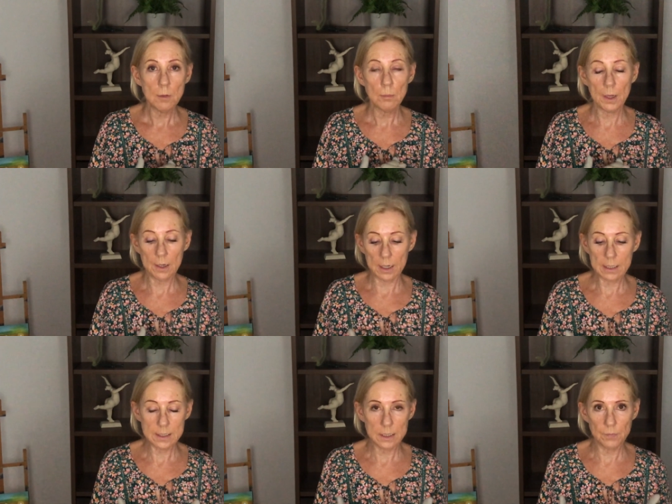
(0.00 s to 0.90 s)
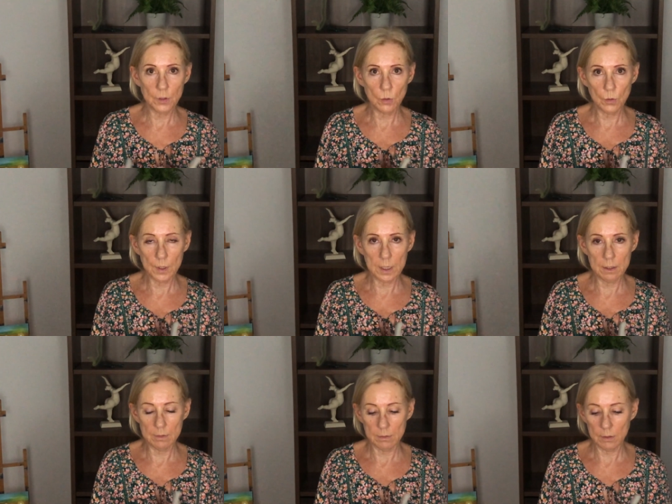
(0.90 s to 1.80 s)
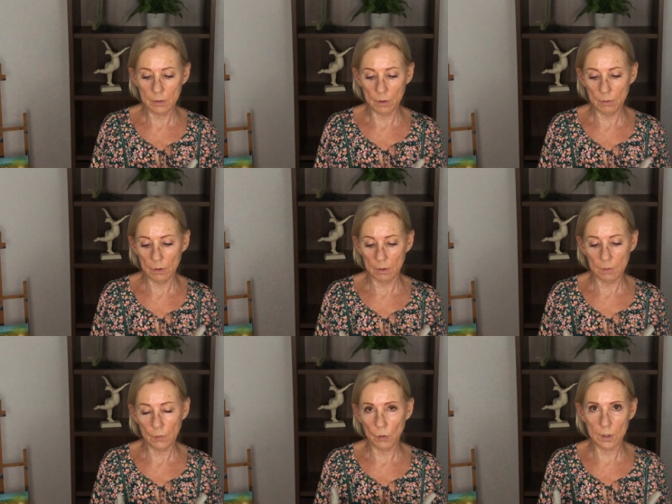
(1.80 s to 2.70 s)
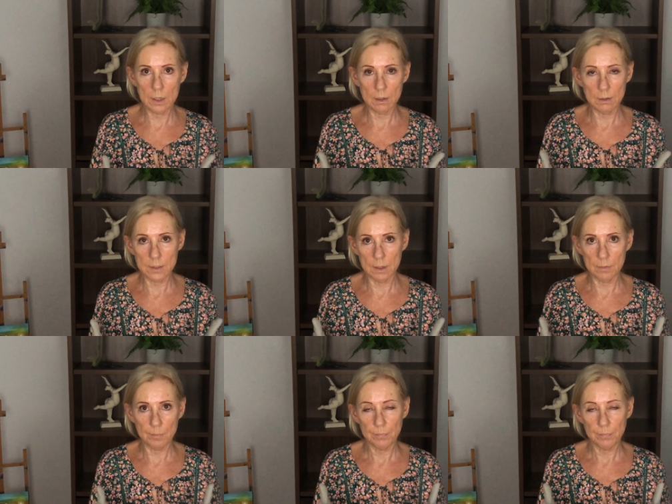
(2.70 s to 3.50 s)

But I guess if you're in a